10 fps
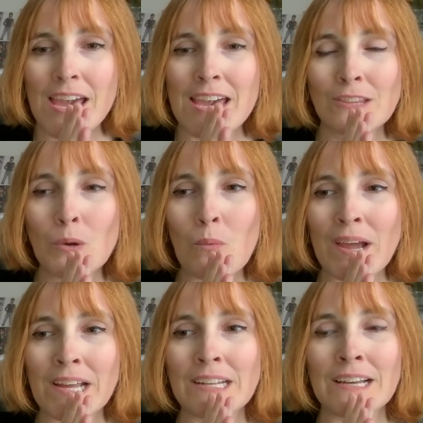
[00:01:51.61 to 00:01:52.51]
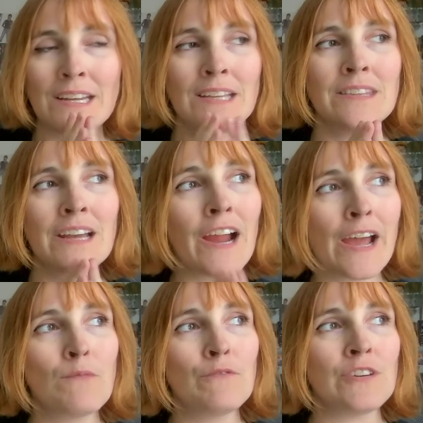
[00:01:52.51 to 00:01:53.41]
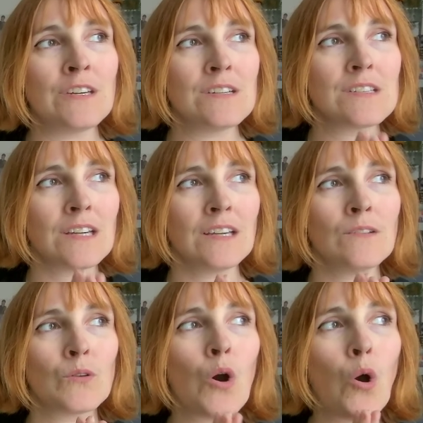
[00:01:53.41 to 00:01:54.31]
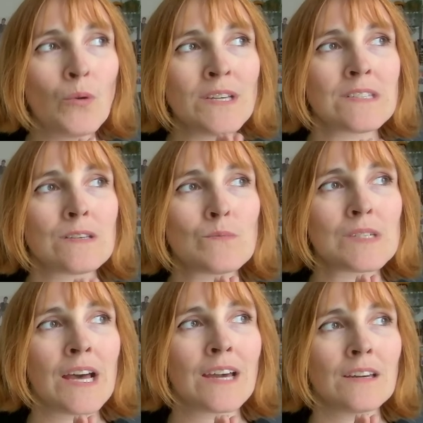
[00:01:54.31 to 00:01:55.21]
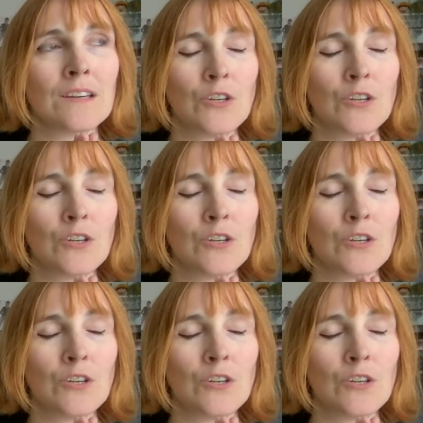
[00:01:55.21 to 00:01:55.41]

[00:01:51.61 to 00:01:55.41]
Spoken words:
In the way that in their MVs, it always seems like,